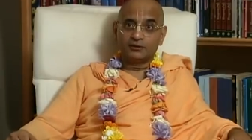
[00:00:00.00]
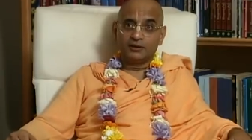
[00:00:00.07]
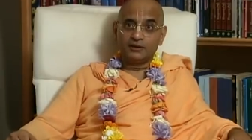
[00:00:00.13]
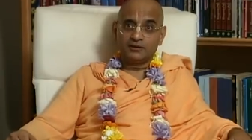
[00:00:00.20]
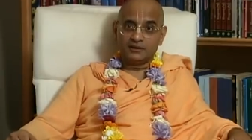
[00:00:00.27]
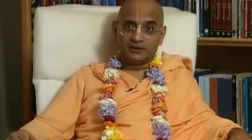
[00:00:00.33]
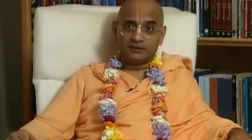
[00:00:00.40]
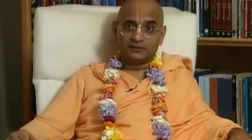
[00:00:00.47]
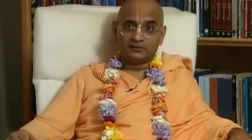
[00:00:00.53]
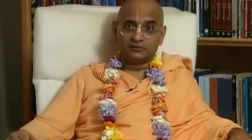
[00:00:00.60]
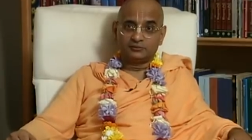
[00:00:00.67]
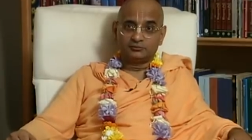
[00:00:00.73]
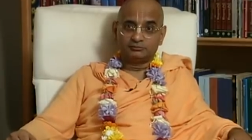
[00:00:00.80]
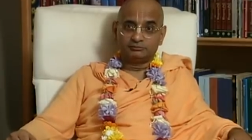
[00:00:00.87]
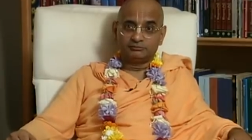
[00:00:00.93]
eating,
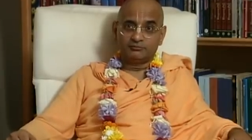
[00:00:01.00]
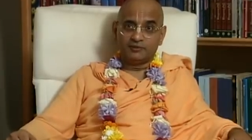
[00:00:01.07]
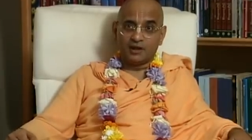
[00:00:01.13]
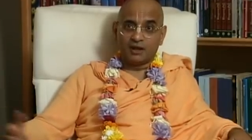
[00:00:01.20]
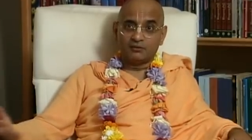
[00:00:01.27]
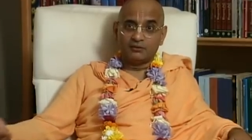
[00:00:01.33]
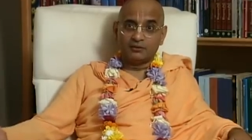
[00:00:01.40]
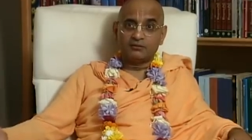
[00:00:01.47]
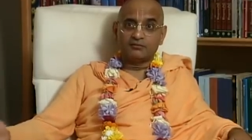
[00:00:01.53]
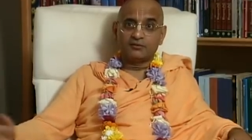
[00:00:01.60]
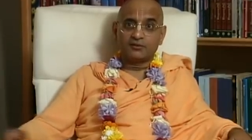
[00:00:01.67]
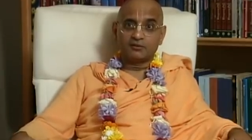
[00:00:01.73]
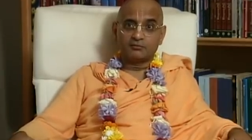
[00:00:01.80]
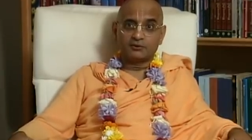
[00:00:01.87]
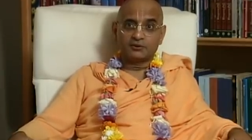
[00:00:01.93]
how the
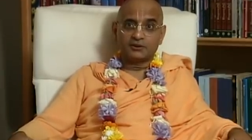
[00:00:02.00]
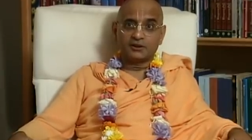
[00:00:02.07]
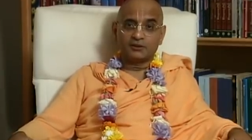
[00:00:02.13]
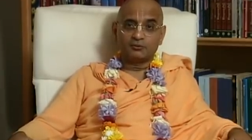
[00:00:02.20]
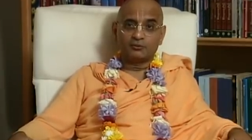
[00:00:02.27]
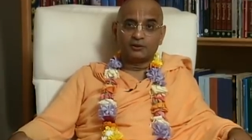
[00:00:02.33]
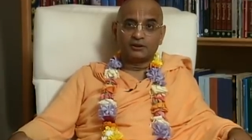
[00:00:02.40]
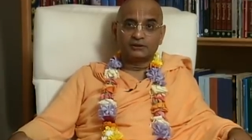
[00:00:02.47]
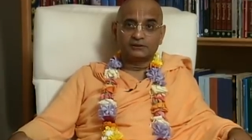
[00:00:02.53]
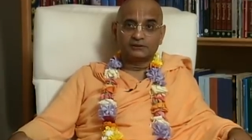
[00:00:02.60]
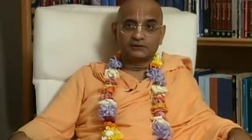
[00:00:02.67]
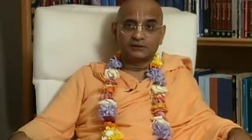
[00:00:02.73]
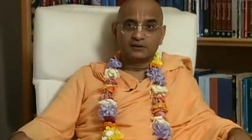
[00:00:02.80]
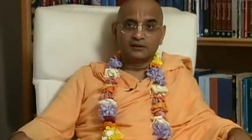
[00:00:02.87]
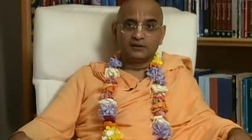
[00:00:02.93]
devotee prasad was.